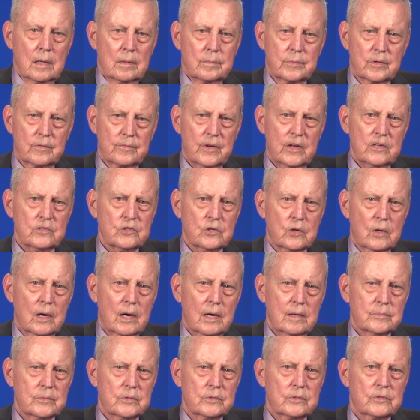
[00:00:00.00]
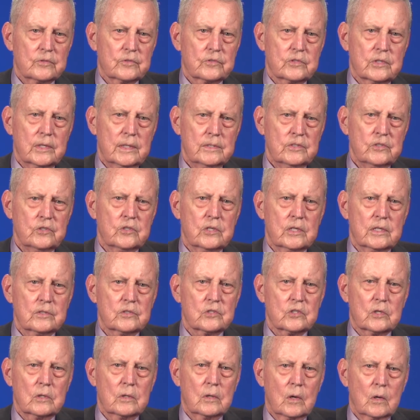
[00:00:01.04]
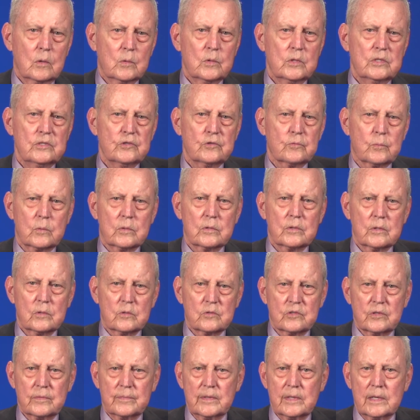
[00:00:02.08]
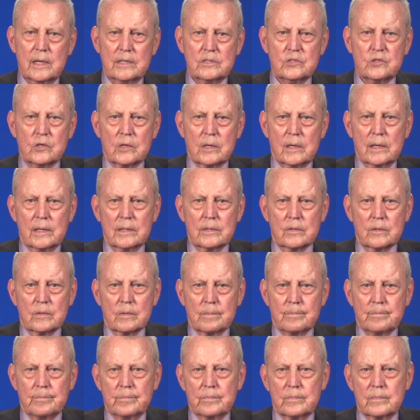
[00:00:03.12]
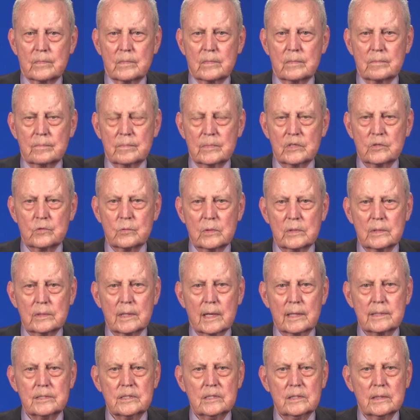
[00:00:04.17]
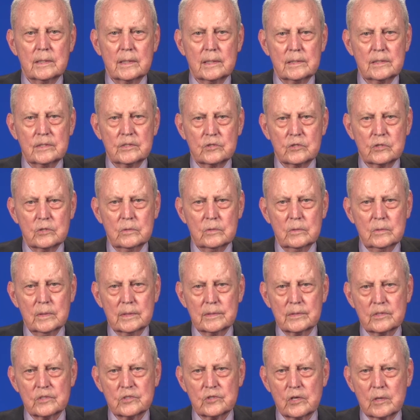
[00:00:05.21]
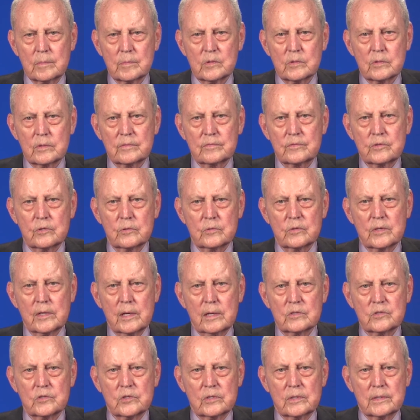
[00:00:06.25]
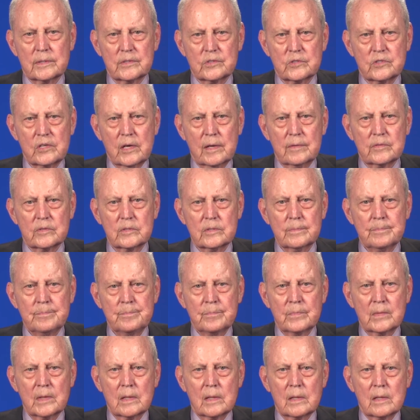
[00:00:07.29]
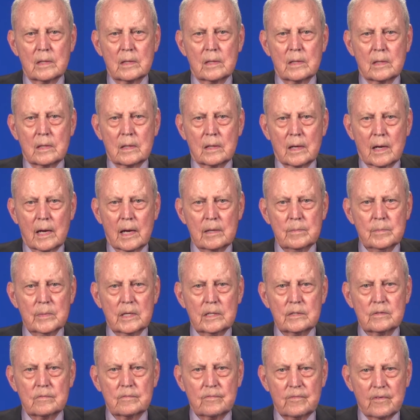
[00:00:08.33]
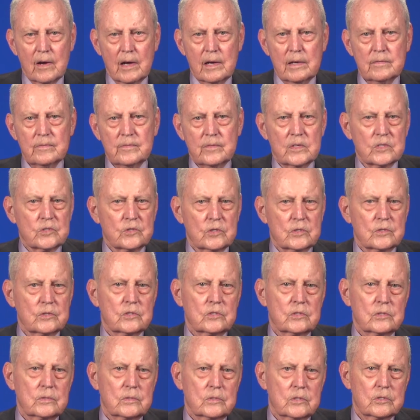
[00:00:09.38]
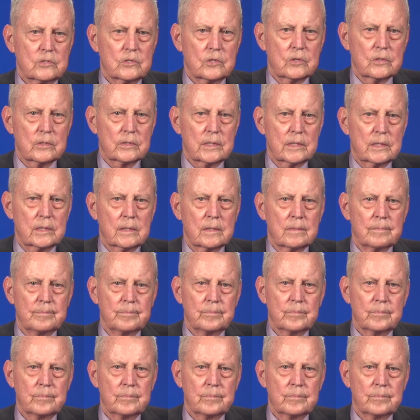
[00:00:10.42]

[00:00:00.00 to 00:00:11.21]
Professor Haberal's instincts always were those of an educator. Between nineteen eighty-two and the summer of two thousand seven, I made five visits to Turkey.